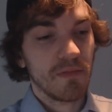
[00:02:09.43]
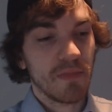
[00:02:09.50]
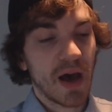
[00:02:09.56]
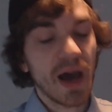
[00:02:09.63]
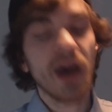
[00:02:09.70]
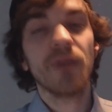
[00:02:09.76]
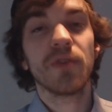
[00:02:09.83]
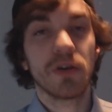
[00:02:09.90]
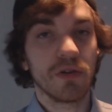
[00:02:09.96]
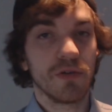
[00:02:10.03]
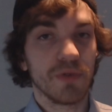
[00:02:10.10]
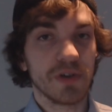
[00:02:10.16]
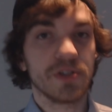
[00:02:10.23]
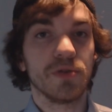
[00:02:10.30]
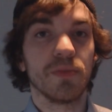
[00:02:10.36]
I have a good
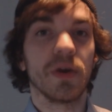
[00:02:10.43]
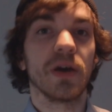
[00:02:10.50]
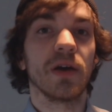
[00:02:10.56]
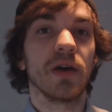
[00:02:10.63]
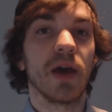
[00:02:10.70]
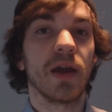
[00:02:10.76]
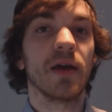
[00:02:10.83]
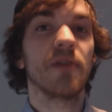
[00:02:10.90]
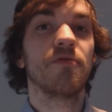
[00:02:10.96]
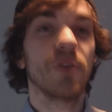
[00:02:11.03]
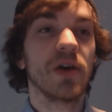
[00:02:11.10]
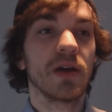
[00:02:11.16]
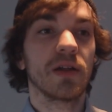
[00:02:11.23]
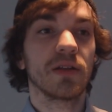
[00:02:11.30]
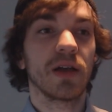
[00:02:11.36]
resume, and I
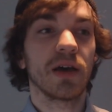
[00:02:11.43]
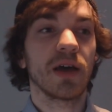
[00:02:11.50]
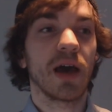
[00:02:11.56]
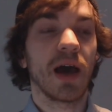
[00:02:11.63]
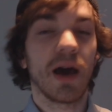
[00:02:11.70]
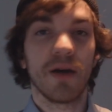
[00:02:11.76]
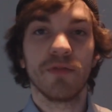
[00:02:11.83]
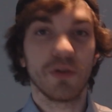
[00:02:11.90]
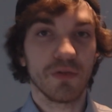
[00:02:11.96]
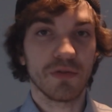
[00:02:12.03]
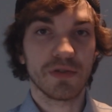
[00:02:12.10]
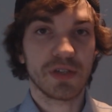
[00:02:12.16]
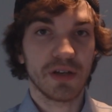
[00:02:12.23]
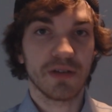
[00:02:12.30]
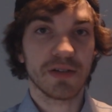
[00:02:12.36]
think like I have the
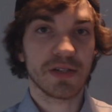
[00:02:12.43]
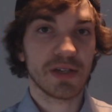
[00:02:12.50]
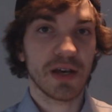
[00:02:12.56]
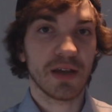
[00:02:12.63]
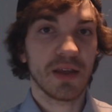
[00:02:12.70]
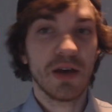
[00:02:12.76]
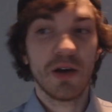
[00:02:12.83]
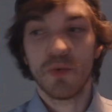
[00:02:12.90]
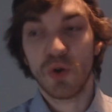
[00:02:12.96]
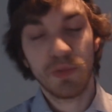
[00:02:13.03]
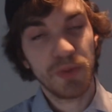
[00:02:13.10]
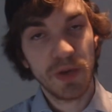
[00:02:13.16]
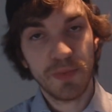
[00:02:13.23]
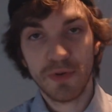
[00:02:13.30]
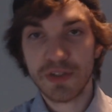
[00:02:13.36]
good skill set.
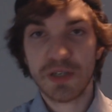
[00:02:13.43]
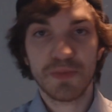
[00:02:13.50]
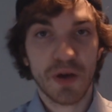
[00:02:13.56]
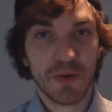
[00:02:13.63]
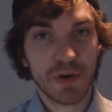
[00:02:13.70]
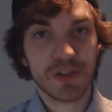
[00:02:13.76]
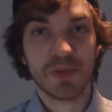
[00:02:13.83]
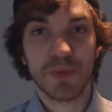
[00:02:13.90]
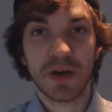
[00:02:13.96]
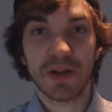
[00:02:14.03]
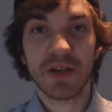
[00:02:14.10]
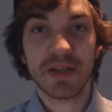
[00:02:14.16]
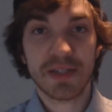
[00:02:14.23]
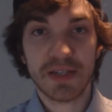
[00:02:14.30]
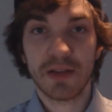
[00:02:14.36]
When people see my resume,
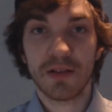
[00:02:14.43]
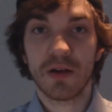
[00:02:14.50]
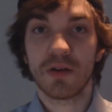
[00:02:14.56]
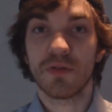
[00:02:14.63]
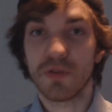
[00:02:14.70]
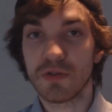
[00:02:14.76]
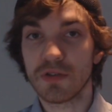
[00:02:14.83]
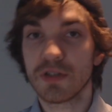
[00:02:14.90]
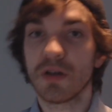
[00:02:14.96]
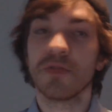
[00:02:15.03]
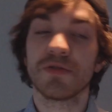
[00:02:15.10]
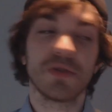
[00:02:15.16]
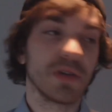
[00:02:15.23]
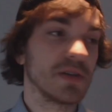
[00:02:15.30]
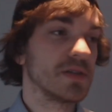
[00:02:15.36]
they see a lot of good
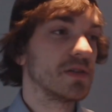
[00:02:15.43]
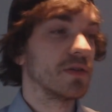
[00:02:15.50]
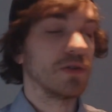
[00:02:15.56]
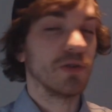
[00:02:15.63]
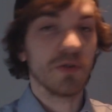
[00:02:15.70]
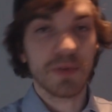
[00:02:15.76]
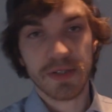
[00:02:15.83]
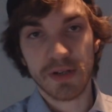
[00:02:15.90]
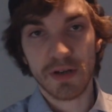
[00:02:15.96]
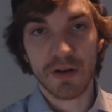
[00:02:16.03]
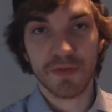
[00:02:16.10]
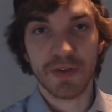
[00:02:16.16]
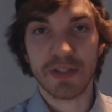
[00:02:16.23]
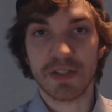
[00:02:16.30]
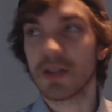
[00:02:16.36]
stuff. So they see the
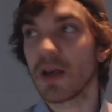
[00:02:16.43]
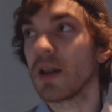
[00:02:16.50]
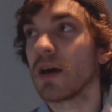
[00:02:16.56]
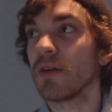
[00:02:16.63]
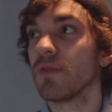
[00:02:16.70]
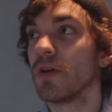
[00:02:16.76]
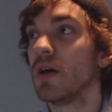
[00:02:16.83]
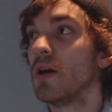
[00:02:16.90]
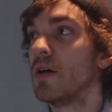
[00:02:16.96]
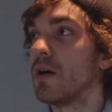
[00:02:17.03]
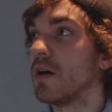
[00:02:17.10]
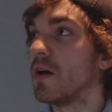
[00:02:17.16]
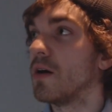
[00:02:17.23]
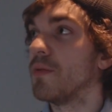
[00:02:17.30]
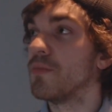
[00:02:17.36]
Ubisoft, they see that I've
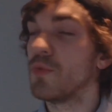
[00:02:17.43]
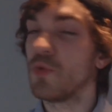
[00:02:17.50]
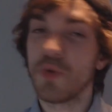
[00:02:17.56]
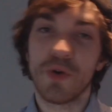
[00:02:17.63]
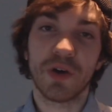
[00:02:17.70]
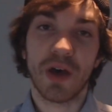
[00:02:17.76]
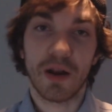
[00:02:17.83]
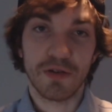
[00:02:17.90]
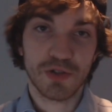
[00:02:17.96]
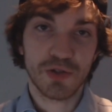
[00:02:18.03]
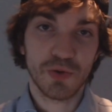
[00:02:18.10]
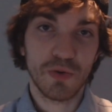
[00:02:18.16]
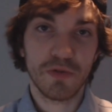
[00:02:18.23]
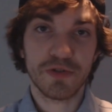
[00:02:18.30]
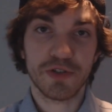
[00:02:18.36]
worked at a
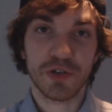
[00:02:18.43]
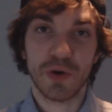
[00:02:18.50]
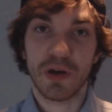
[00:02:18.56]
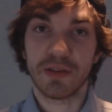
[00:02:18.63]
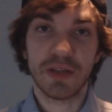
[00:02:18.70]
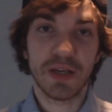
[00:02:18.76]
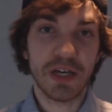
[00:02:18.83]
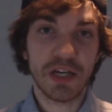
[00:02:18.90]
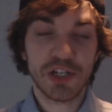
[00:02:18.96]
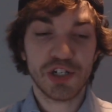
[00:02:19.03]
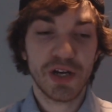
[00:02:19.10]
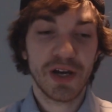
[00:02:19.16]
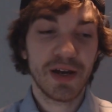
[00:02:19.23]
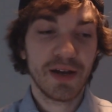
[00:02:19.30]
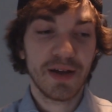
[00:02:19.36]
school, so I teach.